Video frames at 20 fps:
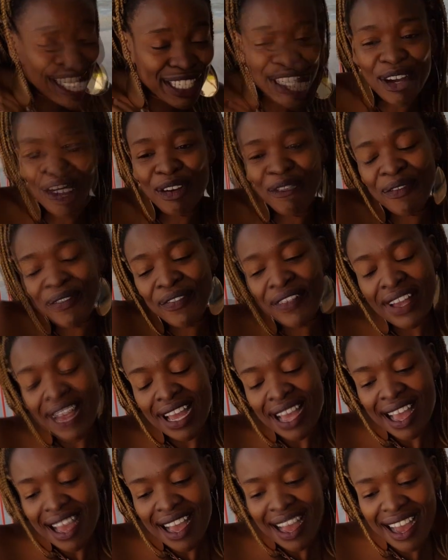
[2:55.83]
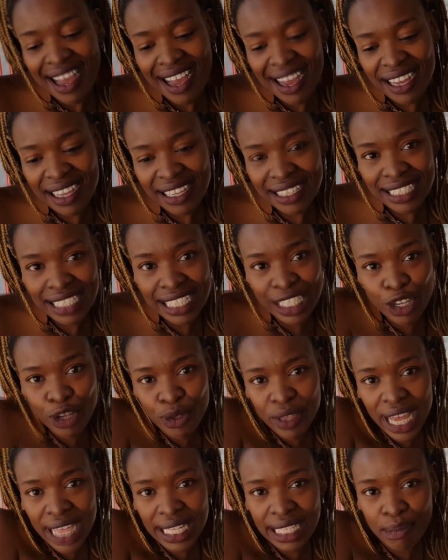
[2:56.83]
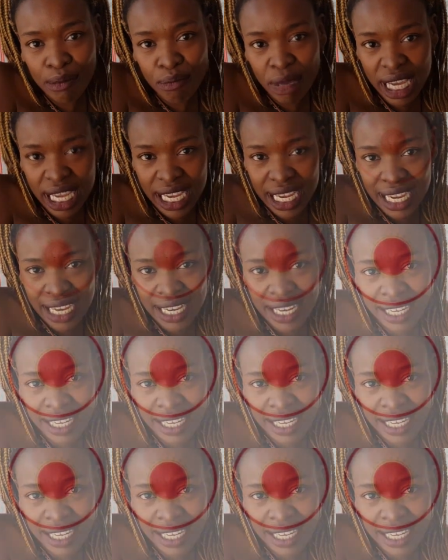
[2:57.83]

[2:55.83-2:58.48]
So that's me in